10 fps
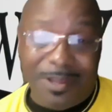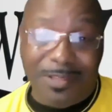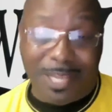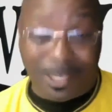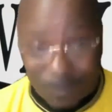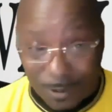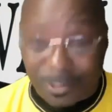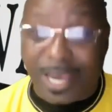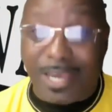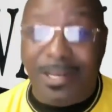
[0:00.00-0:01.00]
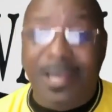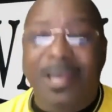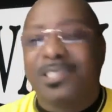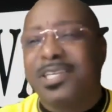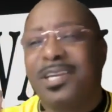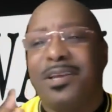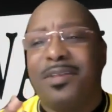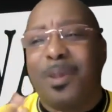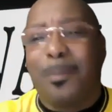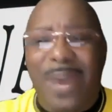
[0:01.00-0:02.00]
That's verse eight. See,
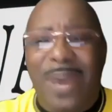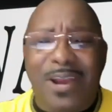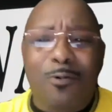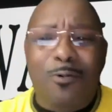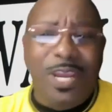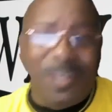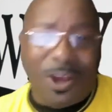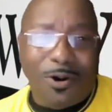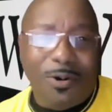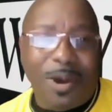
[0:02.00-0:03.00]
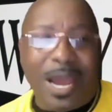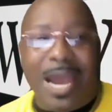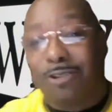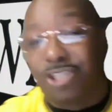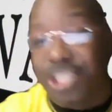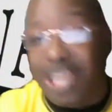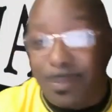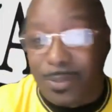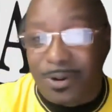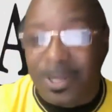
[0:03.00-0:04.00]
the better we know our
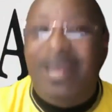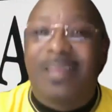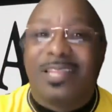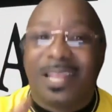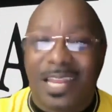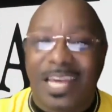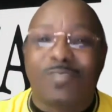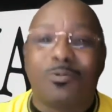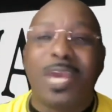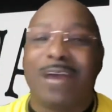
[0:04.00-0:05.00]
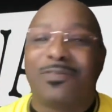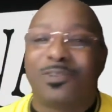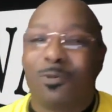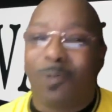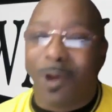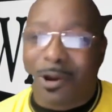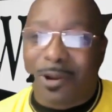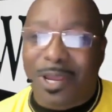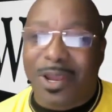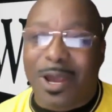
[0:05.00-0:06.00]
shepherd, the less we have to
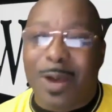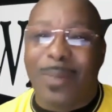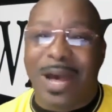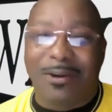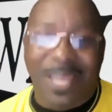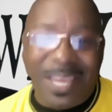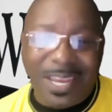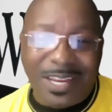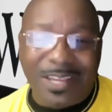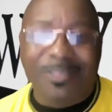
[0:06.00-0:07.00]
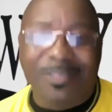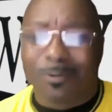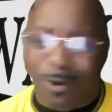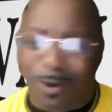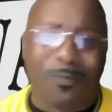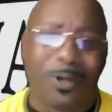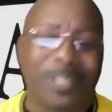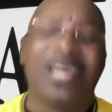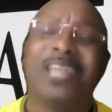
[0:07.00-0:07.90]
worry about heeding the wrong voice.